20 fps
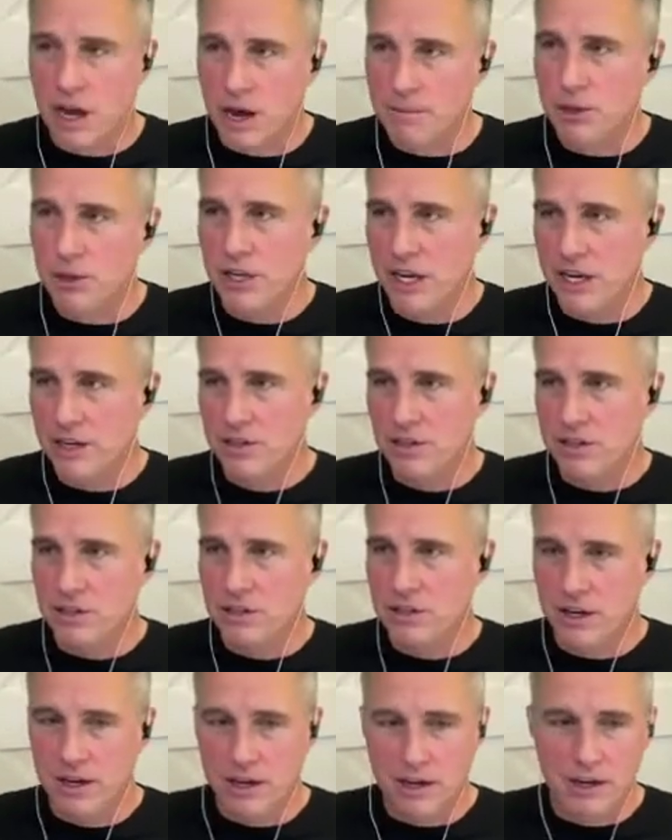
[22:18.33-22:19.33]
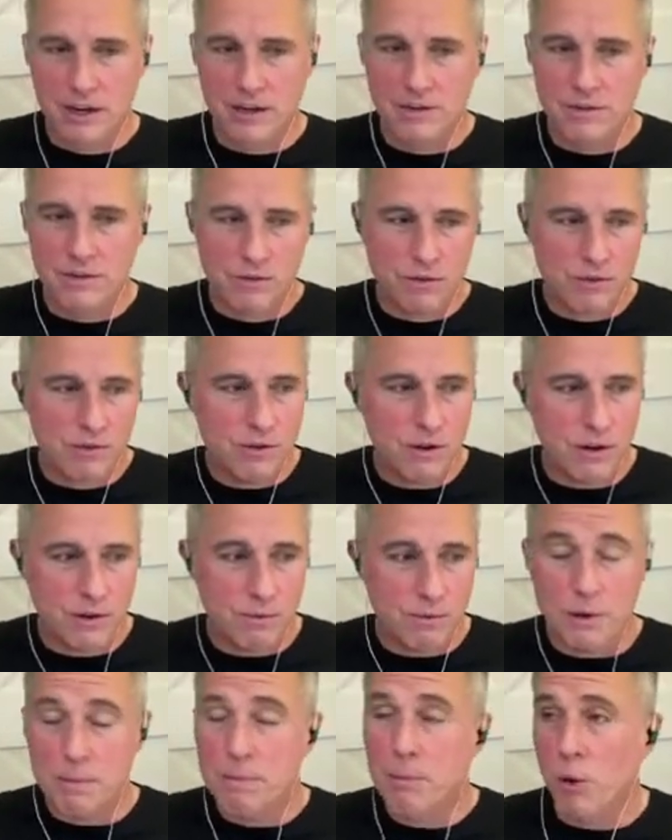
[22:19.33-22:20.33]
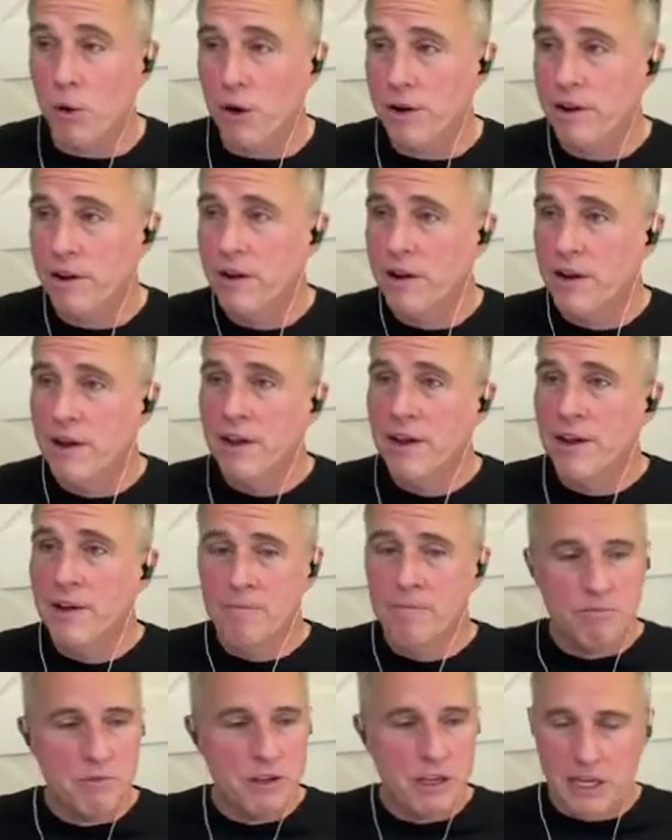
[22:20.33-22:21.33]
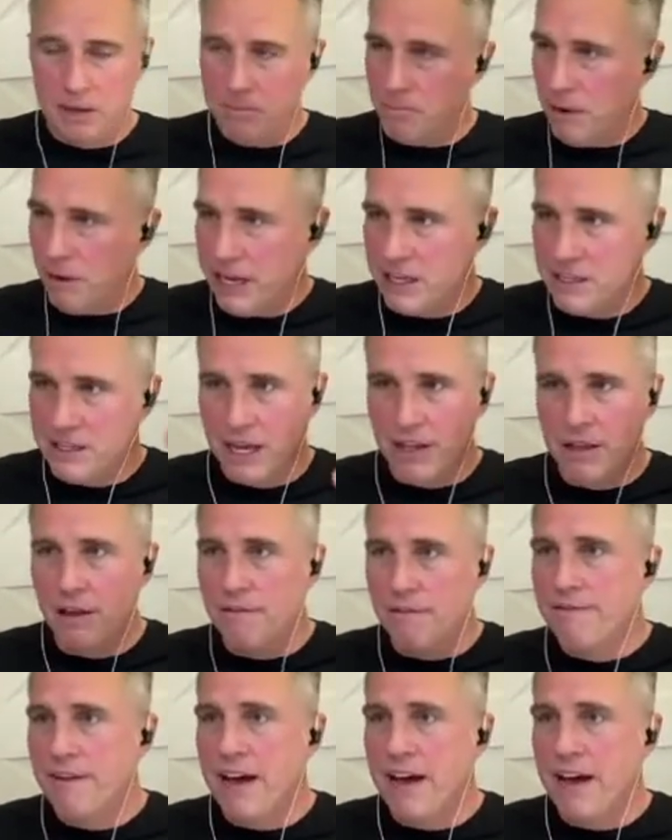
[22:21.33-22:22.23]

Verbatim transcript: commutation uh, uh, report. It breaks down the